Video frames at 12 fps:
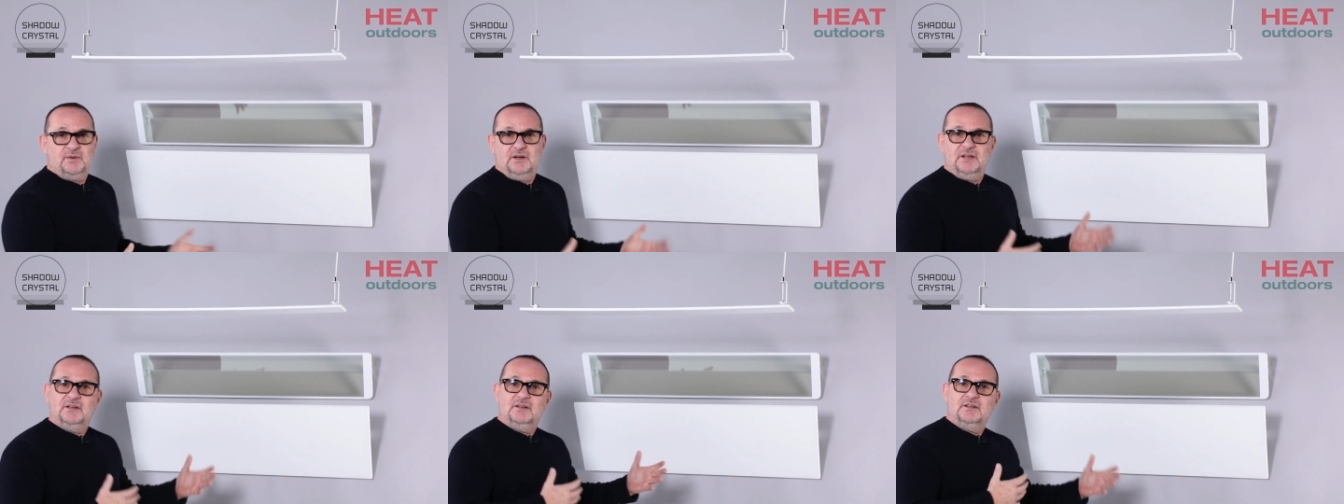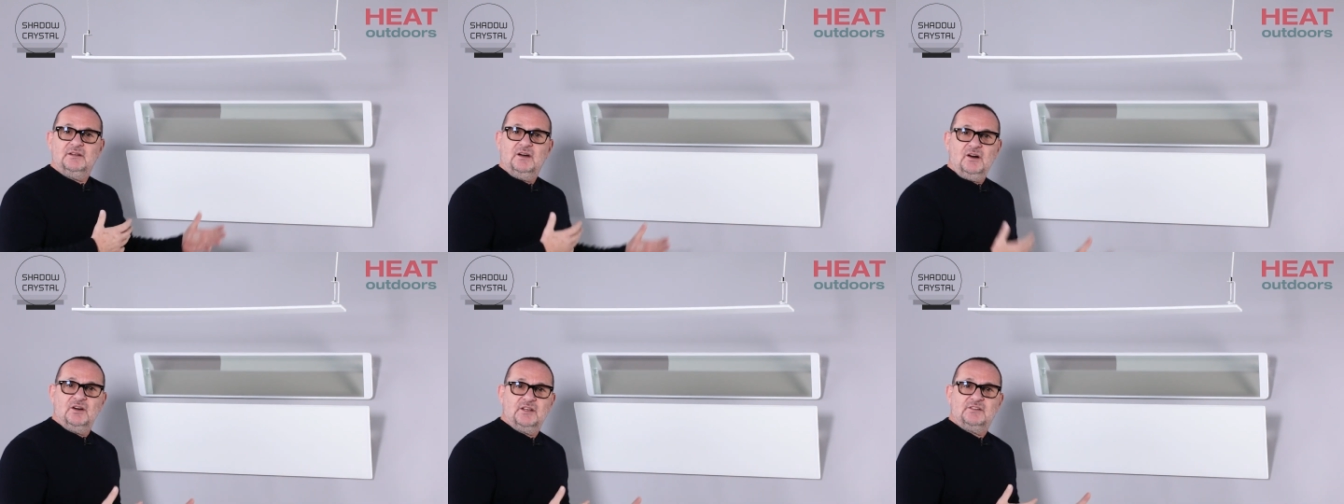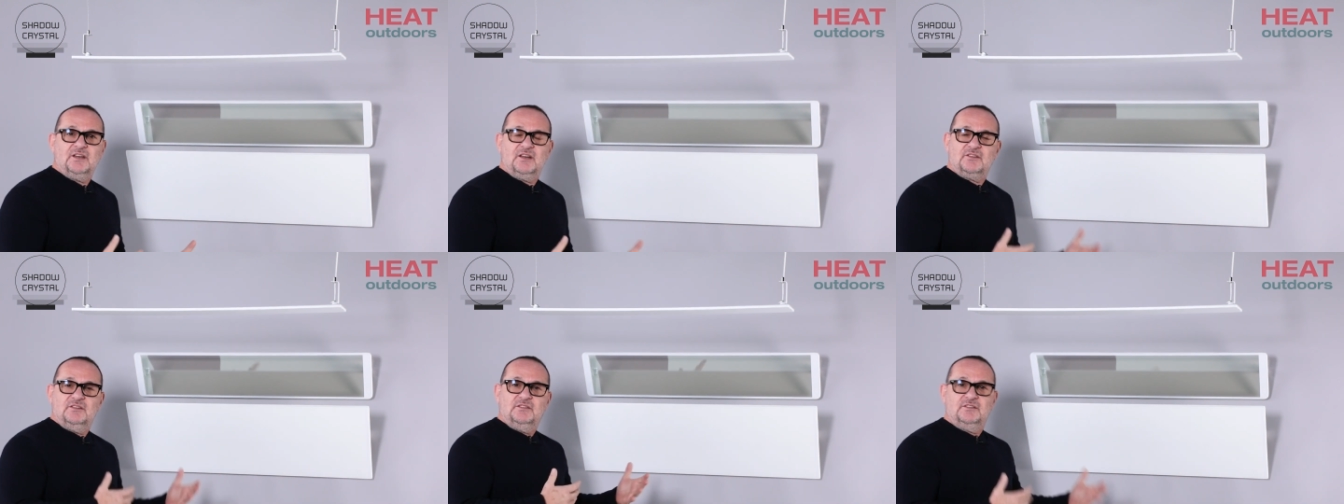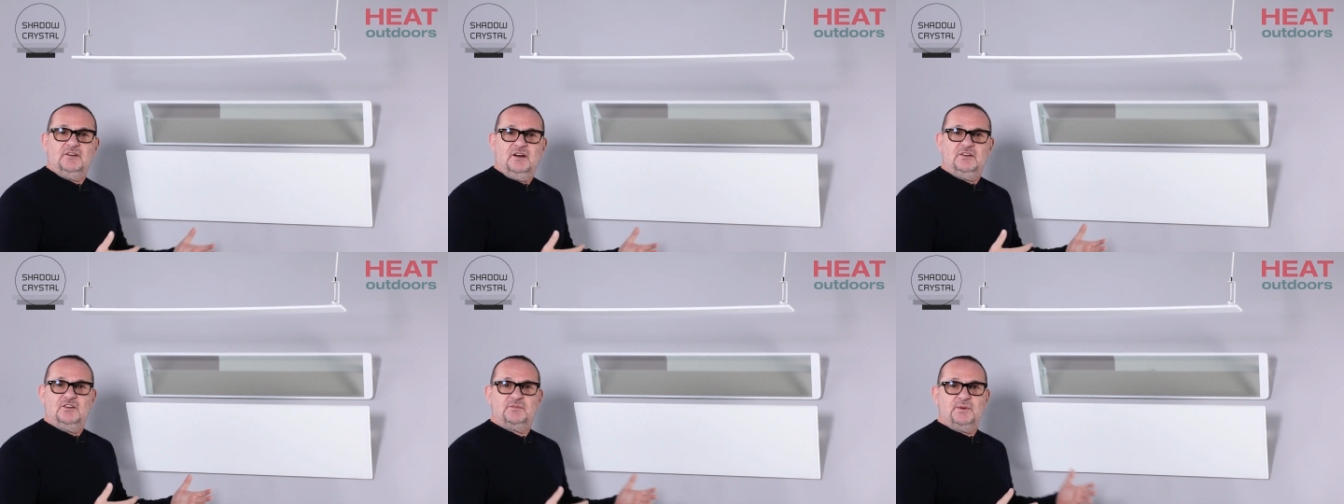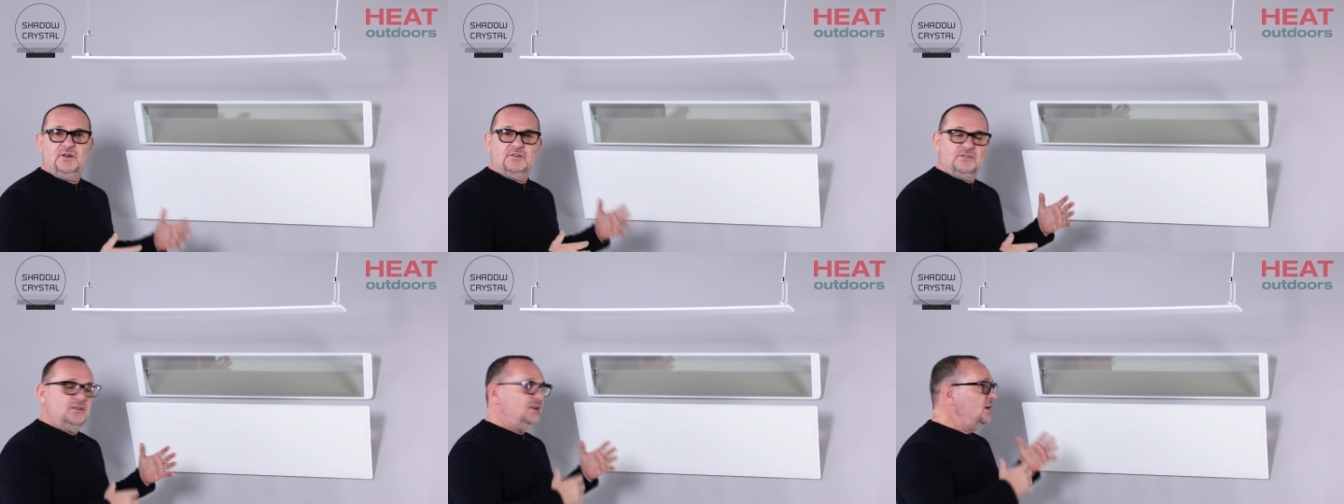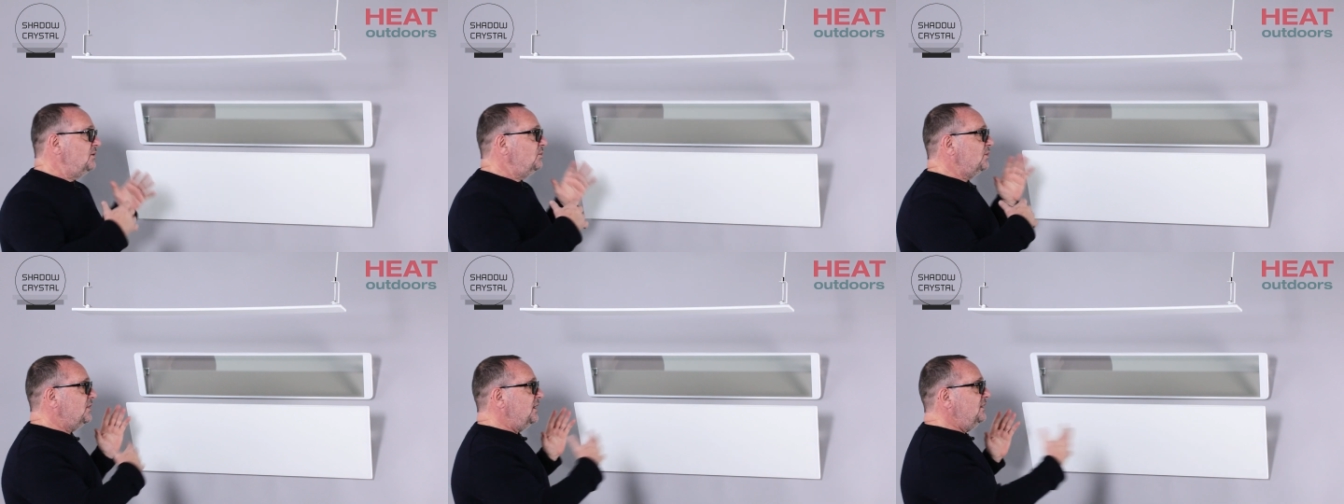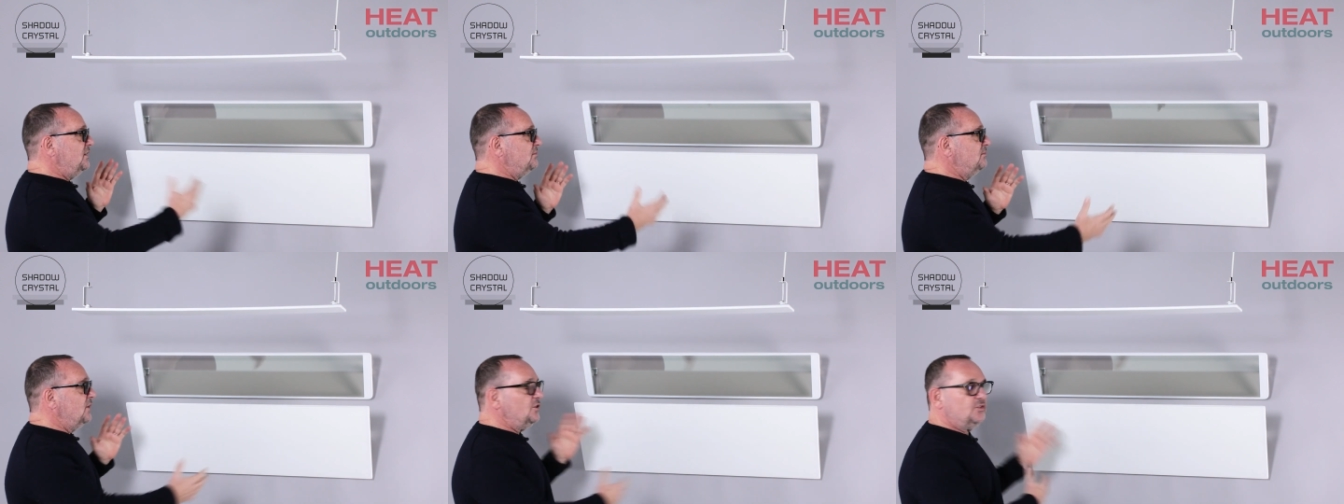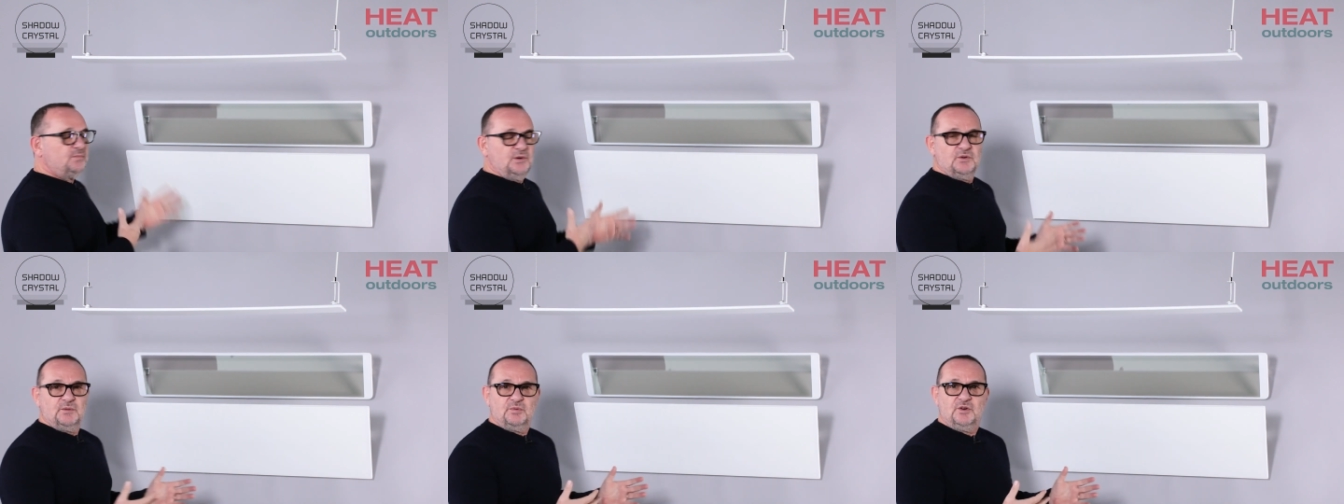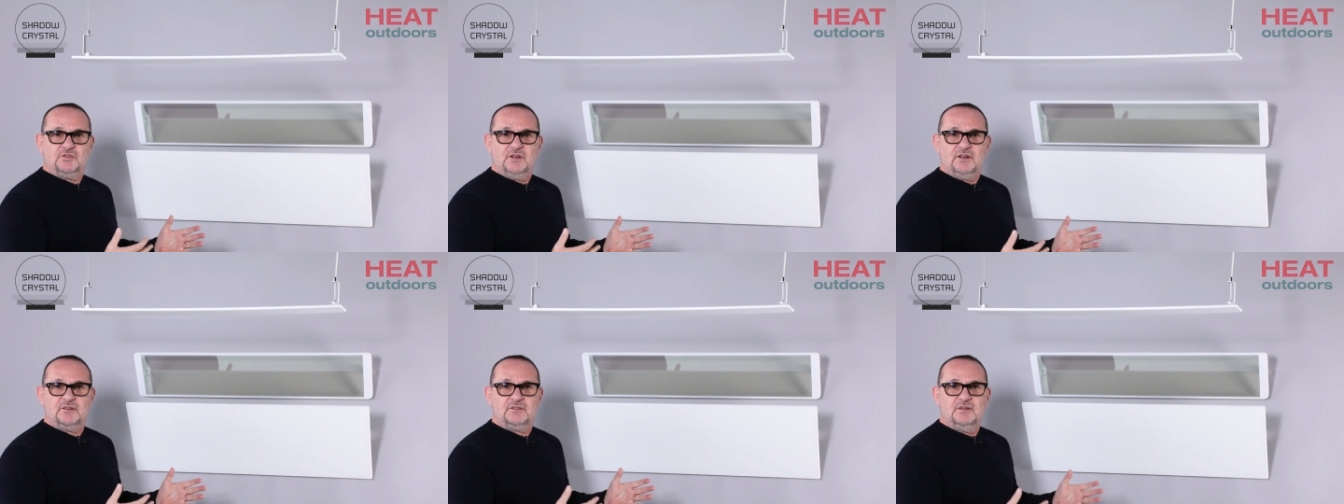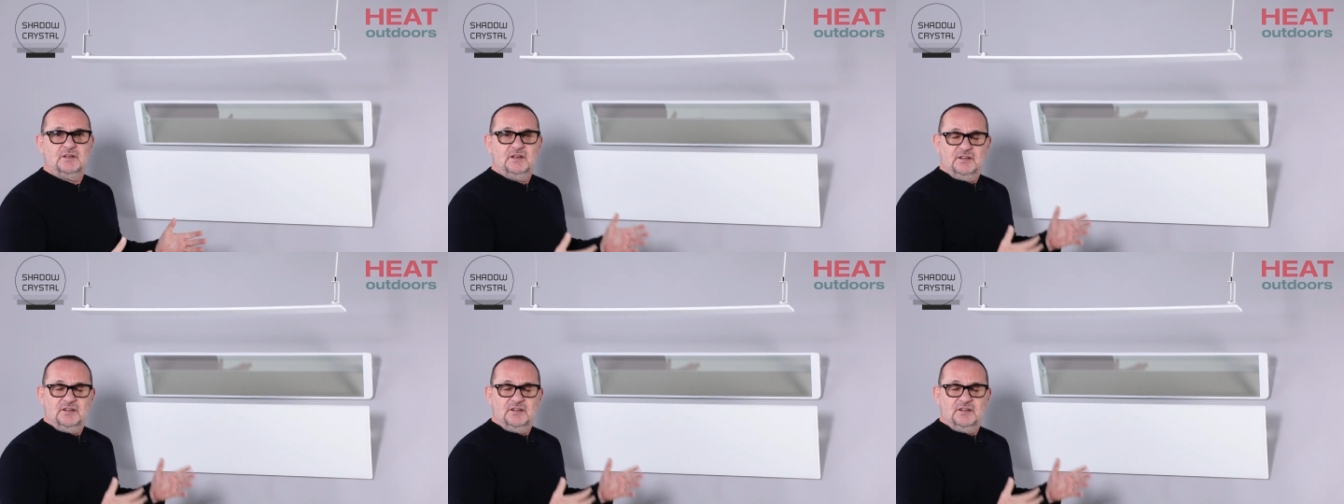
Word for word: by architects and designers because within most building projects,